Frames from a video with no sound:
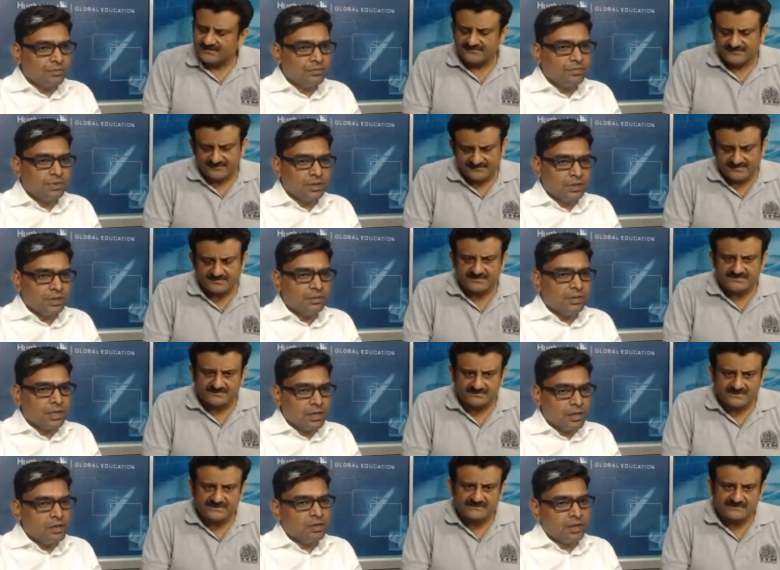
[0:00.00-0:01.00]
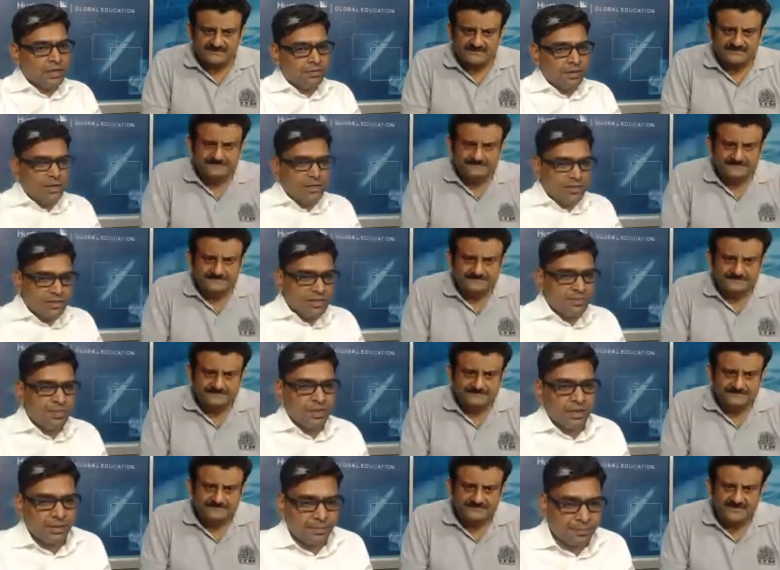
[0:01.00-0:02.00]
Speaker 1: of 50% or equivalent
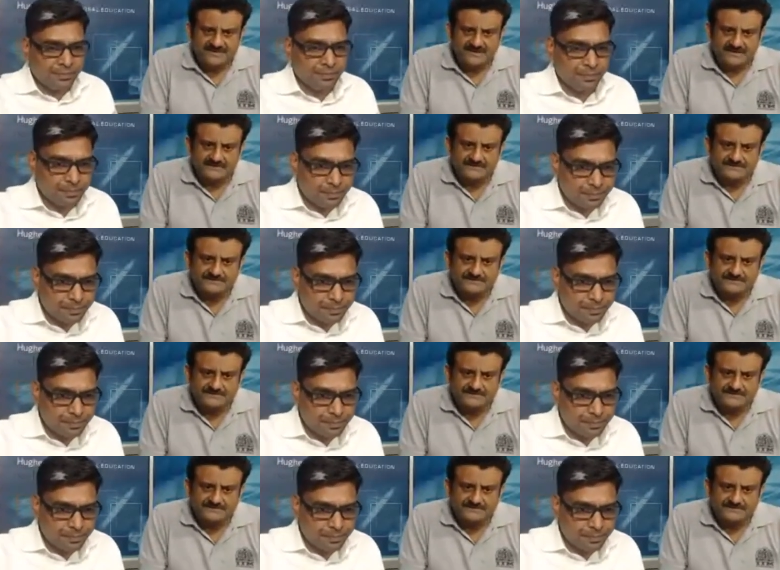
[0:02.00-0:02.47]
CGPA. Yeah.